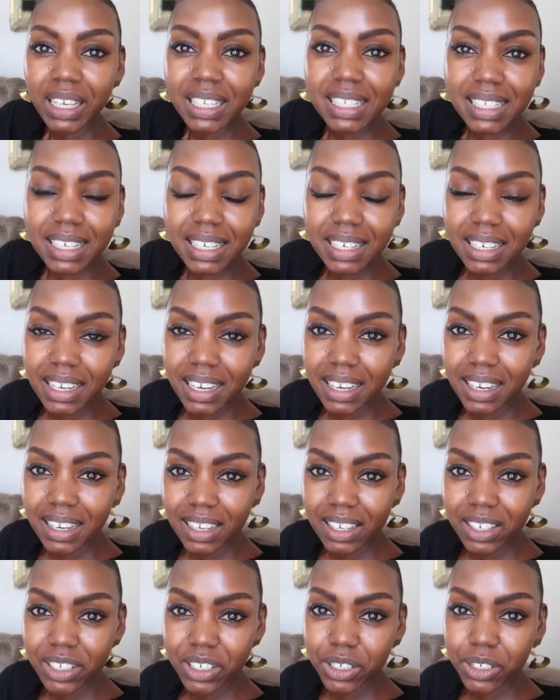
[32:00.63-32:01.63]

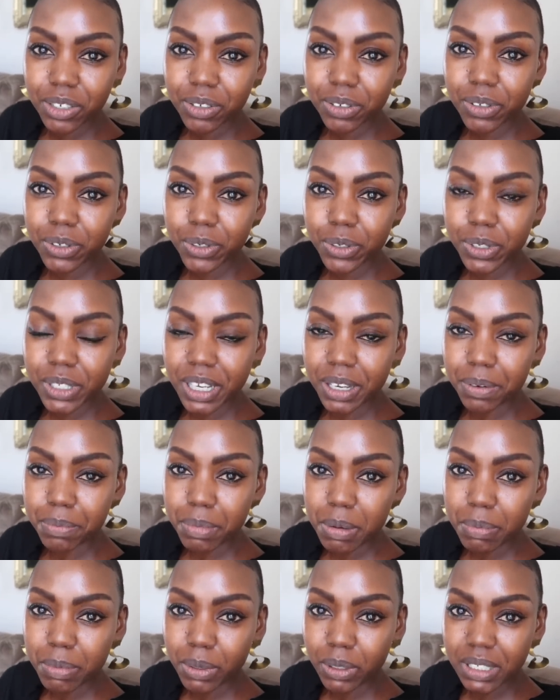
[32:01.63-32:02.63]
skincare issues that
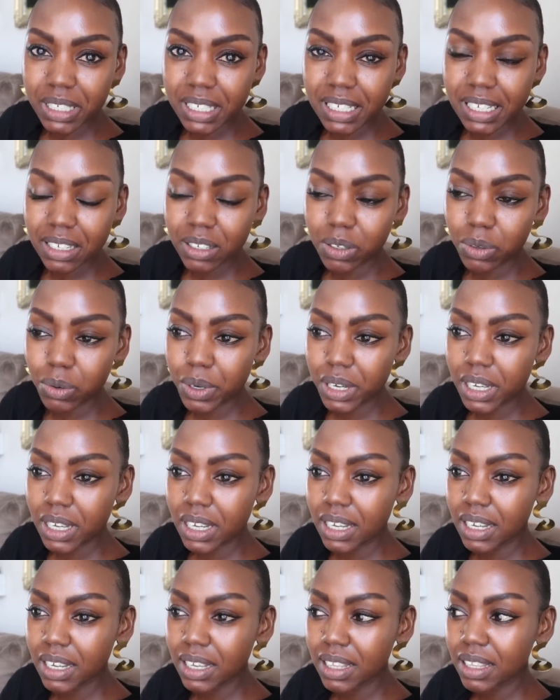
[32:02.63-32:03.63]
people deal
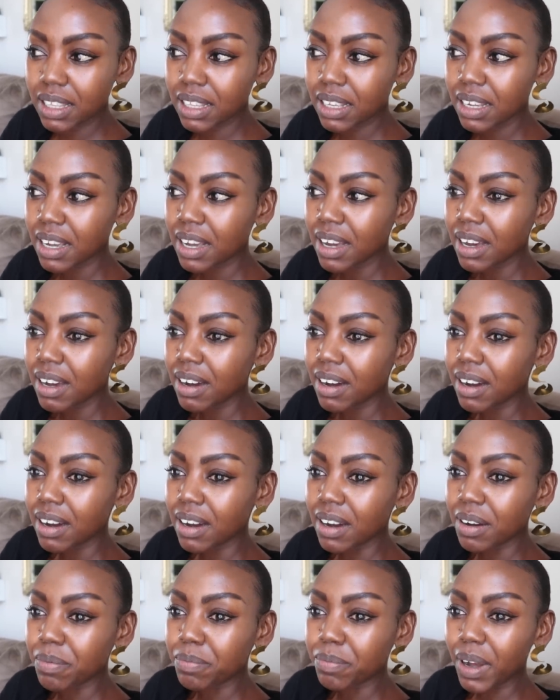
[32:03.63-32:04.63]
with
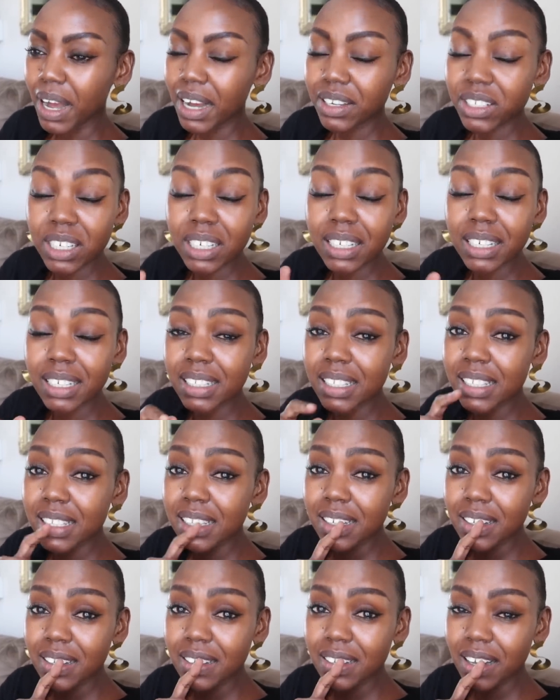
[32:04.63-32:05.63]
um, actually it's
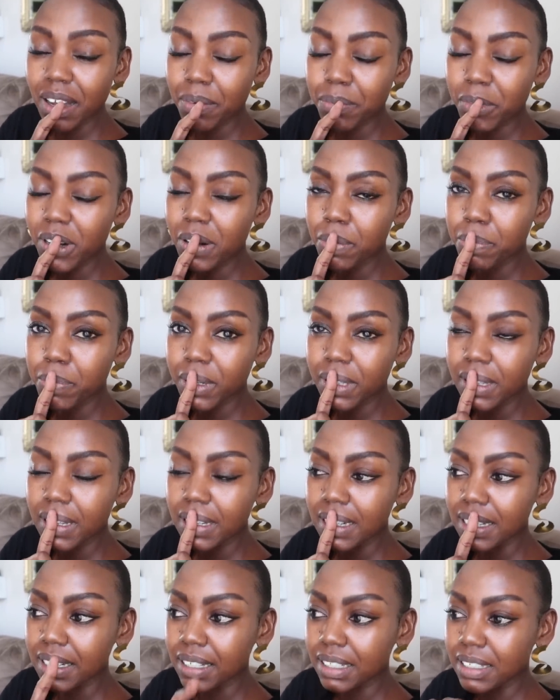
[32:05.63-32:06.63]
still i'm gonna put
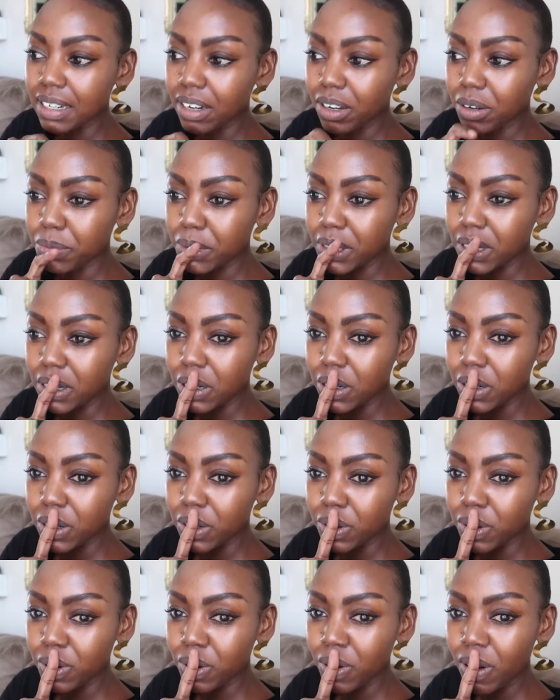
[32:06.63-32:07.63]
the link down
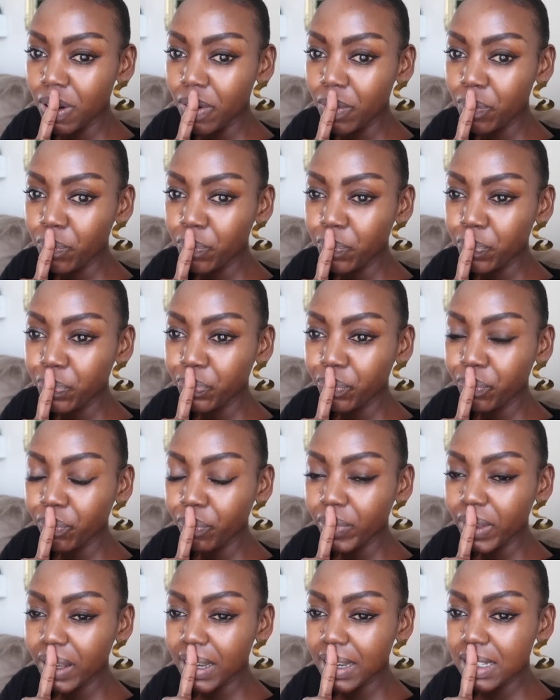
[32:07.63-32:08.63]
below
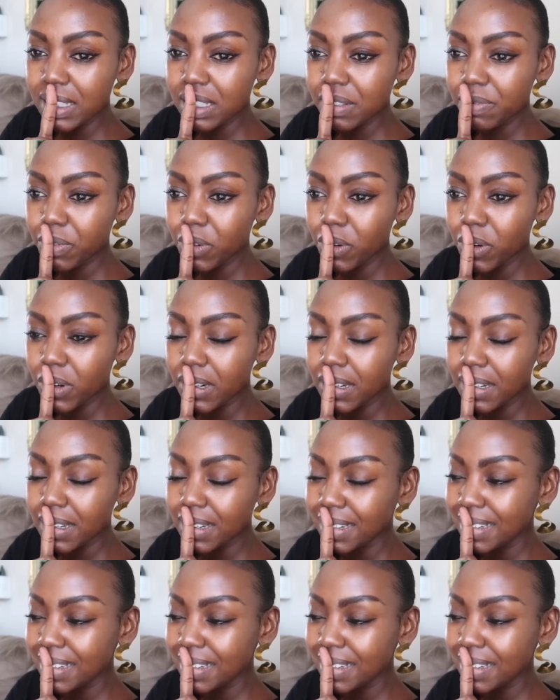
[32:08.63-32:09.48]
it's for